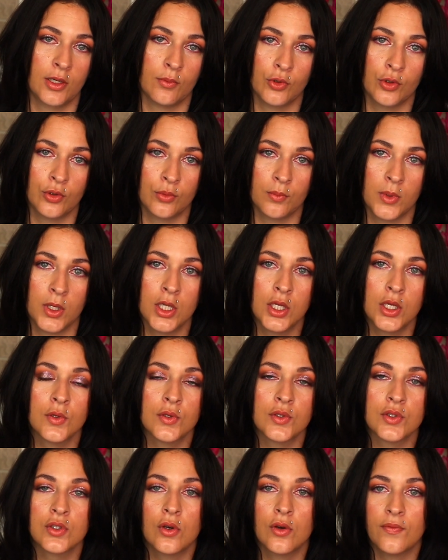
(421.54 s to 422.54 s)
room.
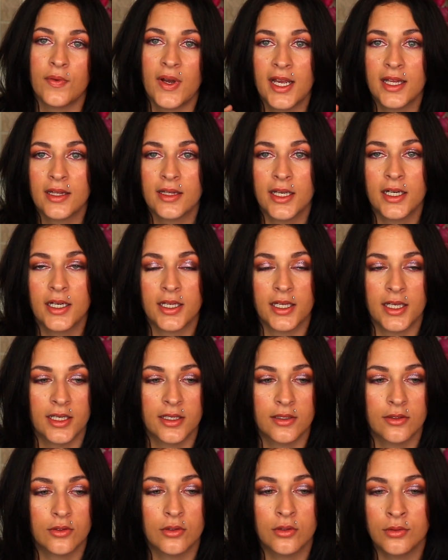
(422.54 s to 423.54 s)
So if I light a
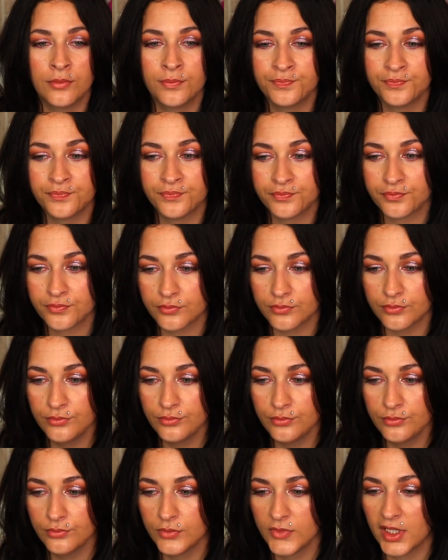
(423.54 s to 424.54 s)
candle,
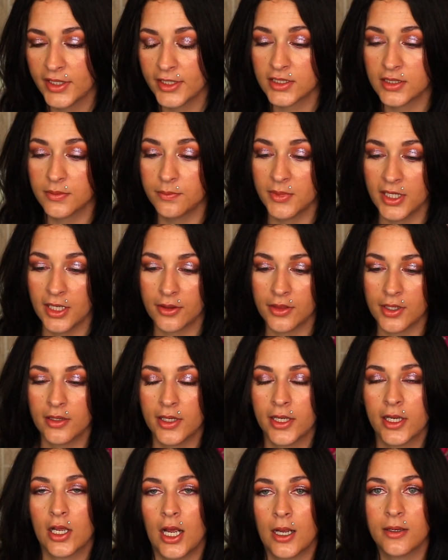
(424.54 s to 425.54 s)
like, to me, I thought
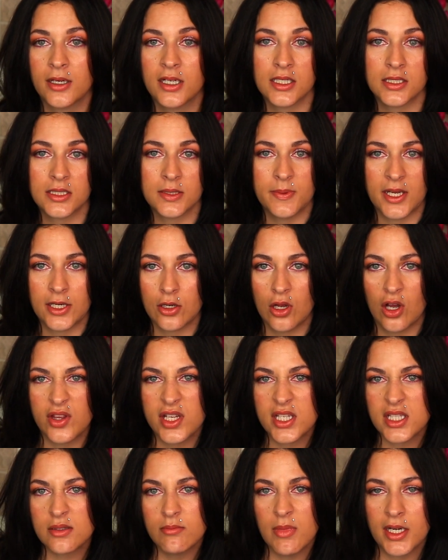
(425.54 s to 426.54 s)
like, I'm gonna spend all
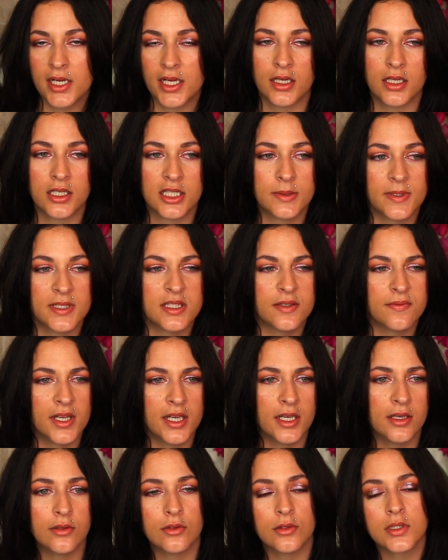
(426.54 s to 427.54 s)
this money on expensive
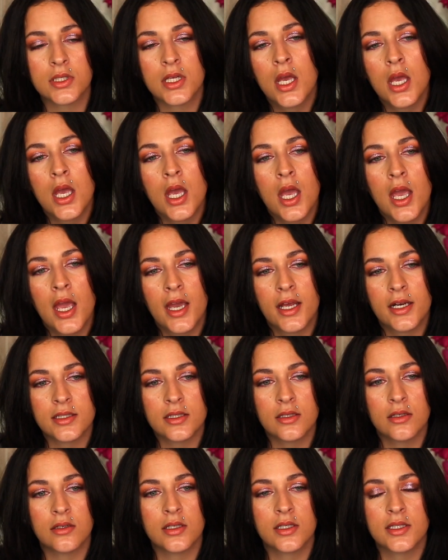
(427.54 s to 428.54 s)
candles, and as
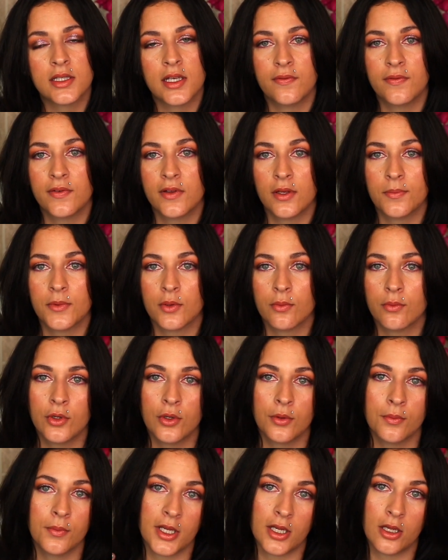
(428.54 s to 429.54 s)
long as they fill up the
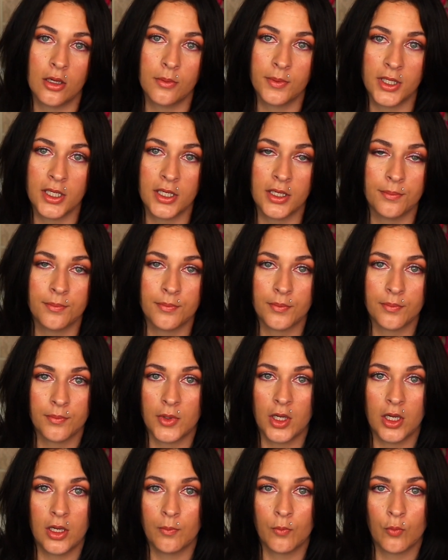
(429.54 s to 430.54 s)
room, like I'll be
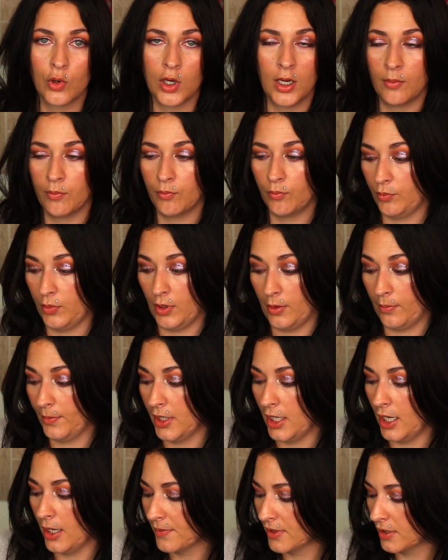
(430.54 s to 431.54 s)

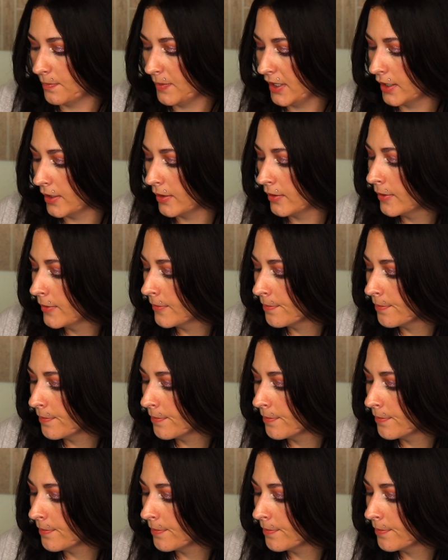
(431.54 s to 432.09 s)
happy to pay it.